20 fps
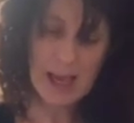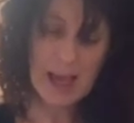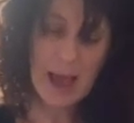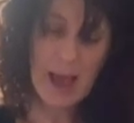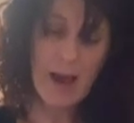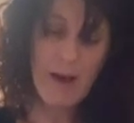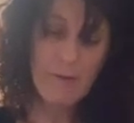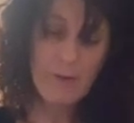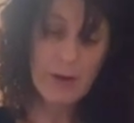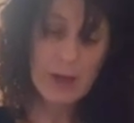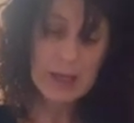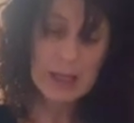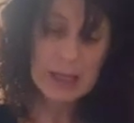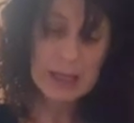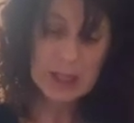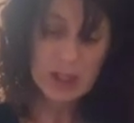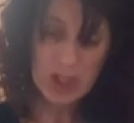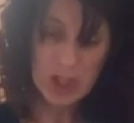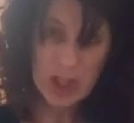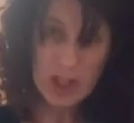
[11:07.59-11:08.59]
have
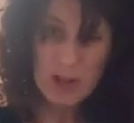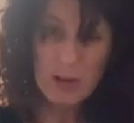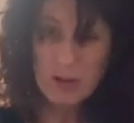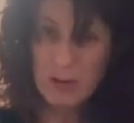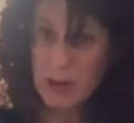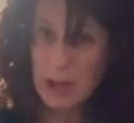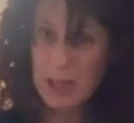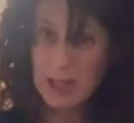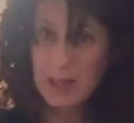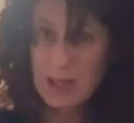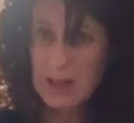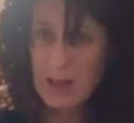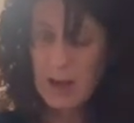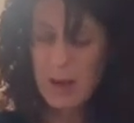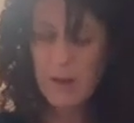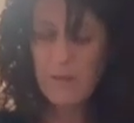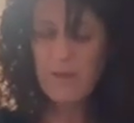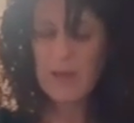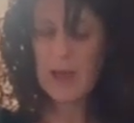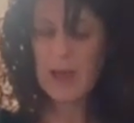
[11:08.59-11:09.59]
children
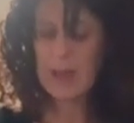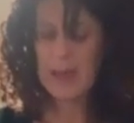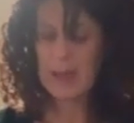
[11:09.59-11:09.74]
of that